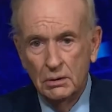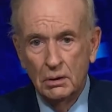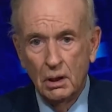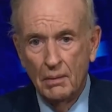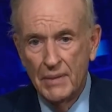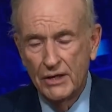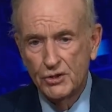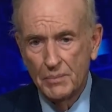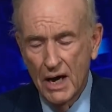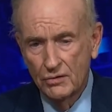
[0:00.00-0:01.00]
a major
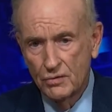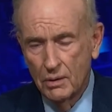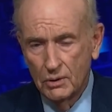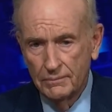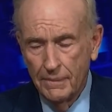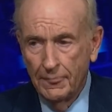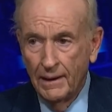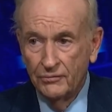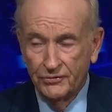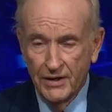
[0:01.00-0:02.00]
amount of trouble.
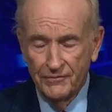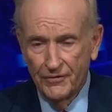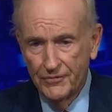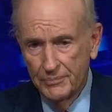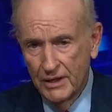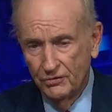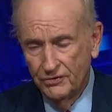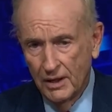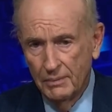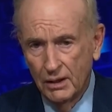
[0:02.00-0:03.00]
It's different from
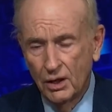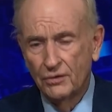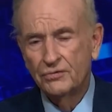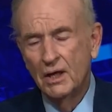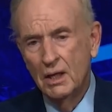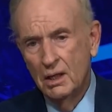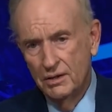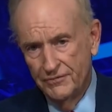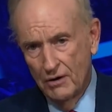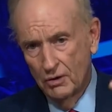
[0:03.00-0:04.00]
D.C. because the
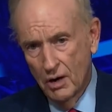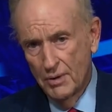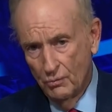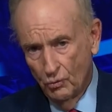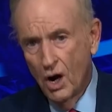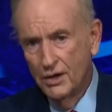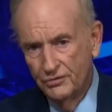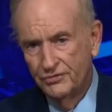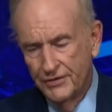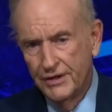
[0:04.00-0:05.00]
federal government
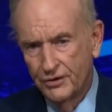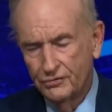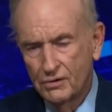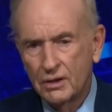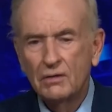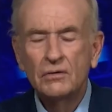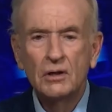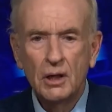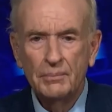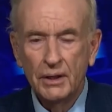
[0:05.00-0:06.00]
runs the District of
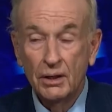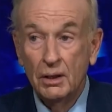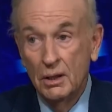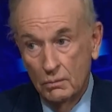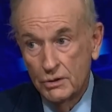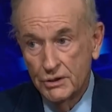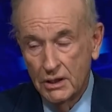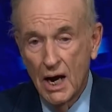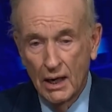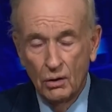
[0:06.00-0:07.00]
Columbia, where
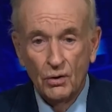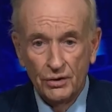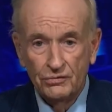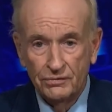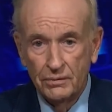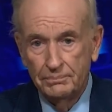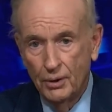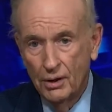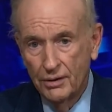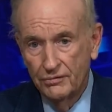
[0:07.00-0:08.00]
Chicago is
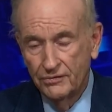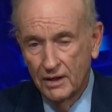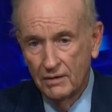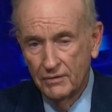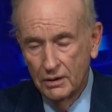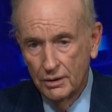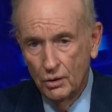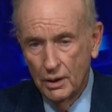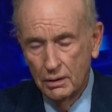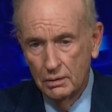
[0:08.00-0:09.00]
part of the state of
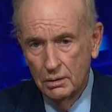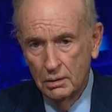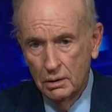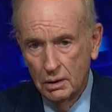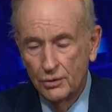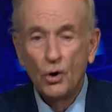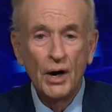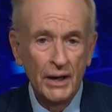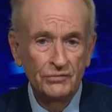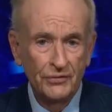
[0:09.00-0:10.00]
Illinois. Illinois
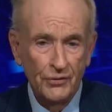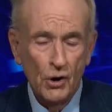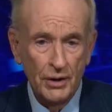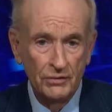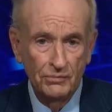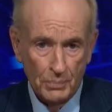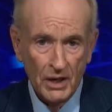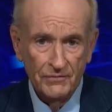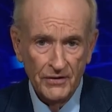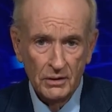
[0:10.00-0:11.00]
has authority,
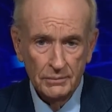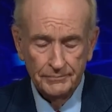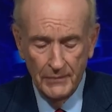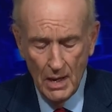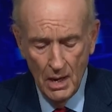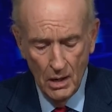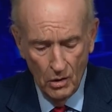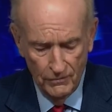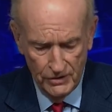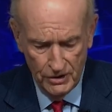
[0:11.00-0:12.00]
Springfield,
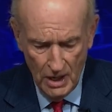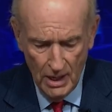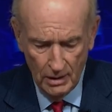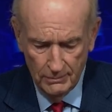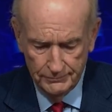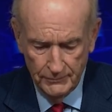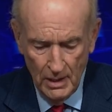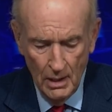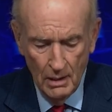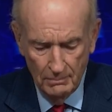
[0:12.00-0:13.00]
over Chicago.
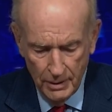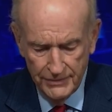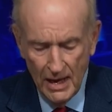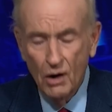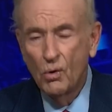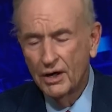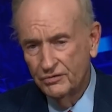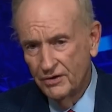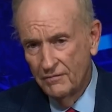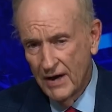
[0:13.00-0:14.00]
But that'll work
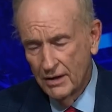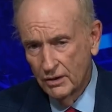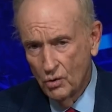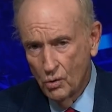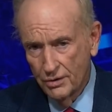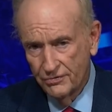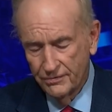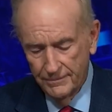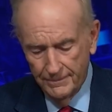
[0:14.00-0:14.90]
itself out in the courts.